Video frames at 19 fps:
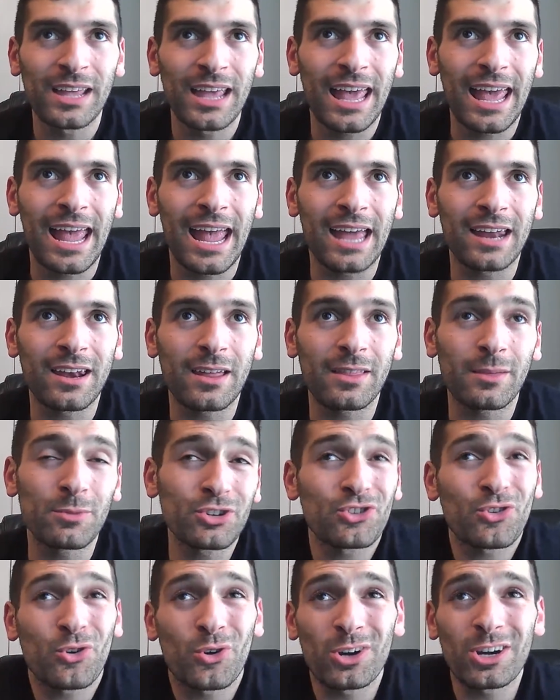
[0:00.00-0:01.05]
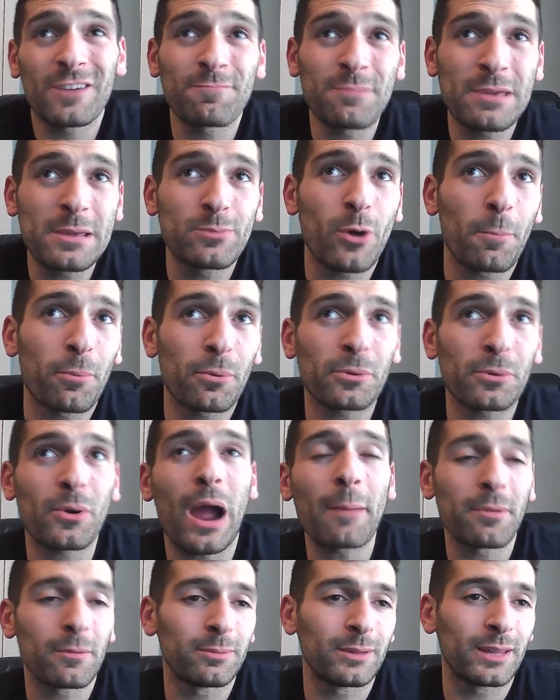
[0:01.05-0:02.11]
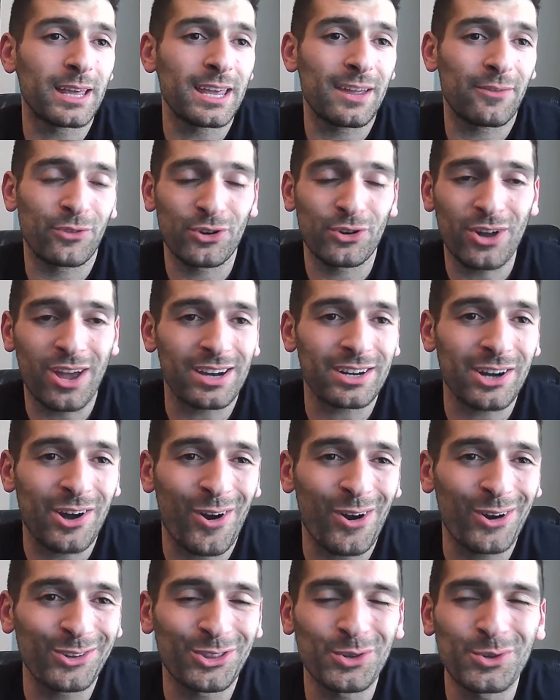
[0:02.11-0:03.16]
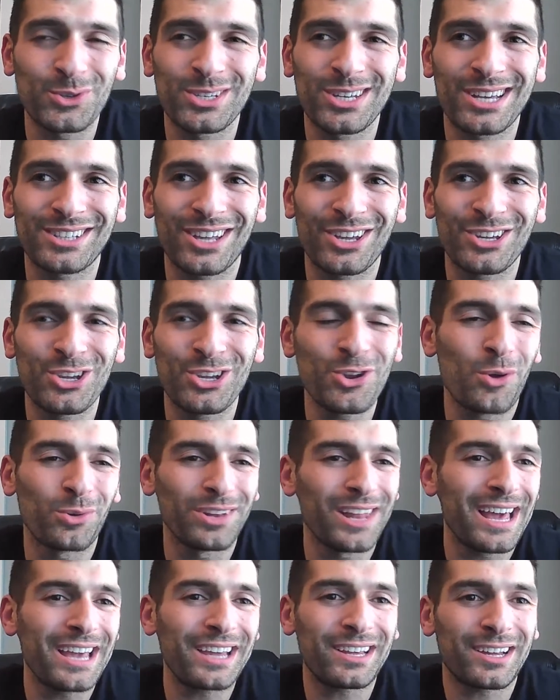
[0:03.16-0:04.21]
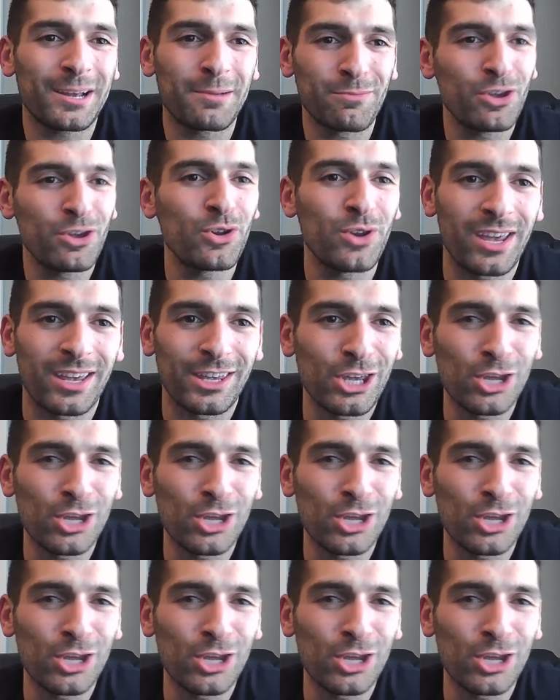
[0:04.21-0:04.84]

And the majority of people probably, if you're not a car enthusiast, you don't like commuting.